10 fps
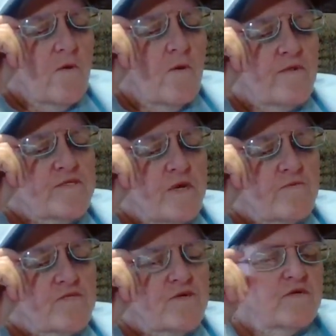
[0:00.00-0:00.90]
Oh, the sound
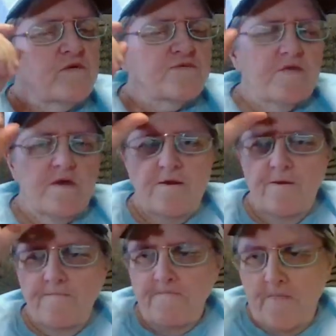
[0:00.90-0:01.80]
is good. Yes, thank
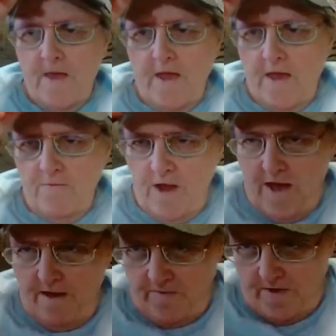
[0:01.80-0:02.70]
you. Hey,
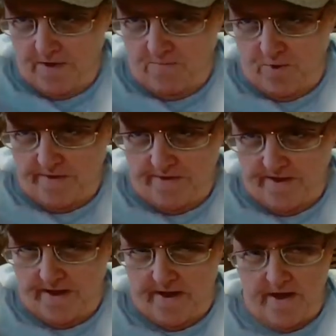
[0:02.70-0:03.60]
Rob, I'm wearing
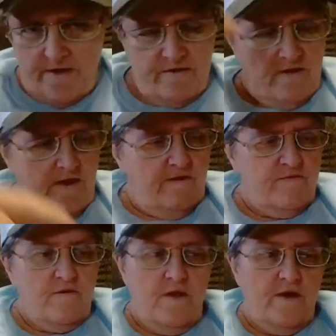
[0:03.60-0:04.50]
the hat.
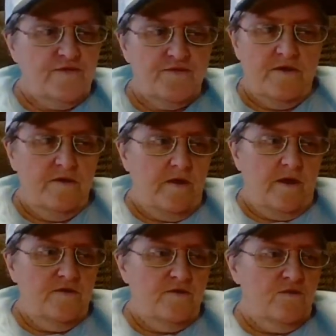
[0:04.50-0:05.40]
After last night,
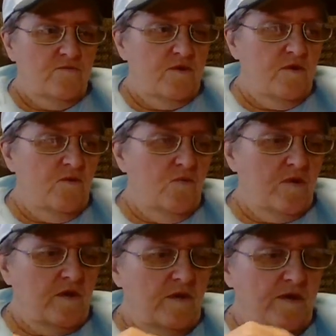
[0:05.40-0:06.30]
I don't know.
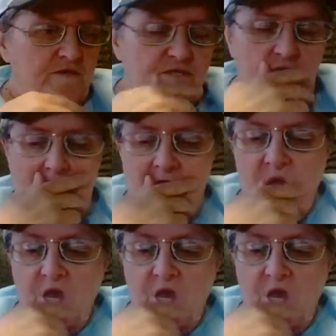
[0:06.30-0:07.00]
What can I say?